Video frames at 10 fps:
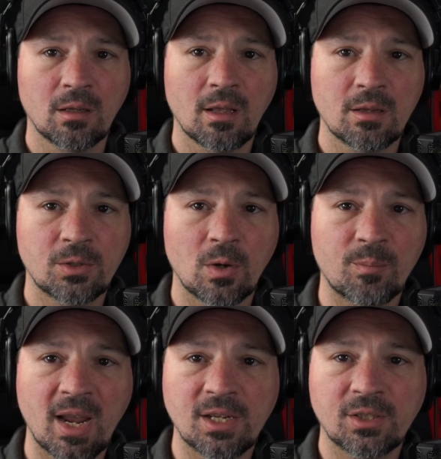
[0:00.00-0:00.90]
So
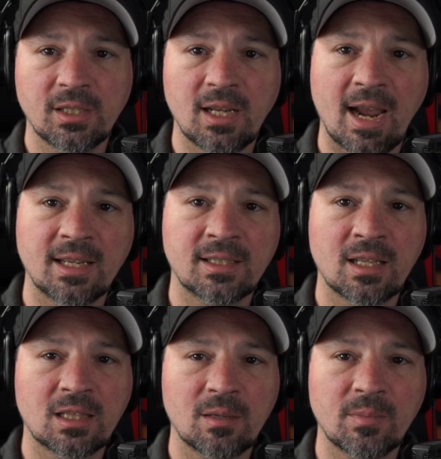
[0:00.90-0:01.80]
basically, I
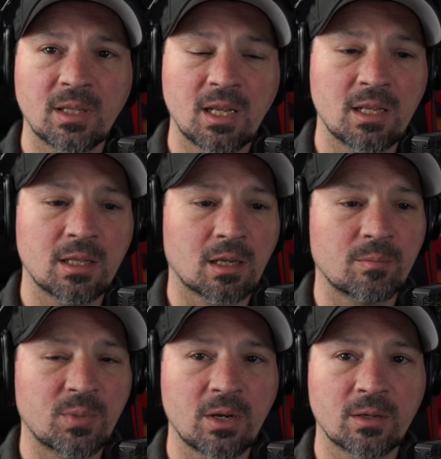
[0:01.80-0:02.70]
sent them in the
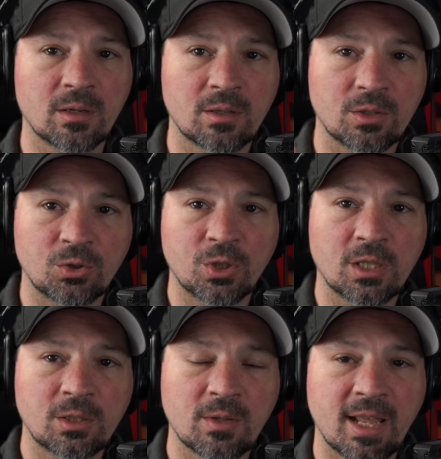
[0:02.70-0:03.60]
computer
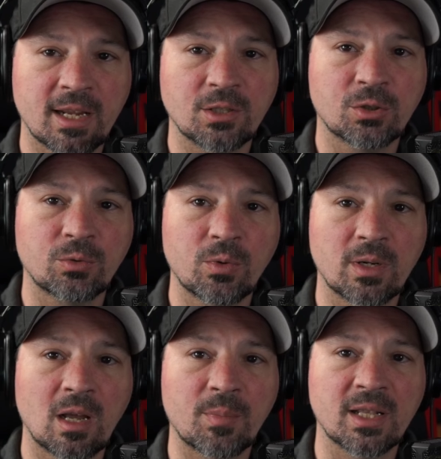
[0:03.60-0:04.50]
just so they could screw it
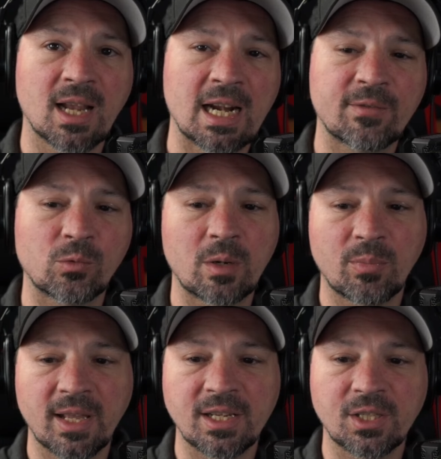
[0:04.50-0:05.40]
up and not even
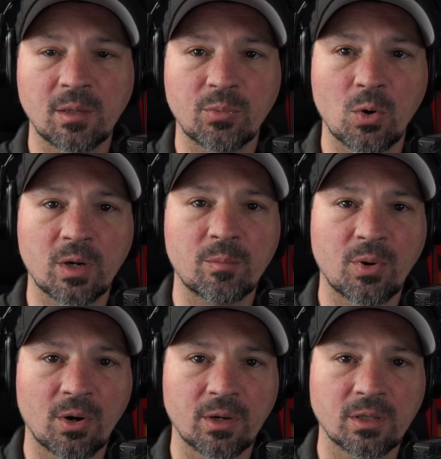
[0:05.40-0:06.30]
replace the broken part.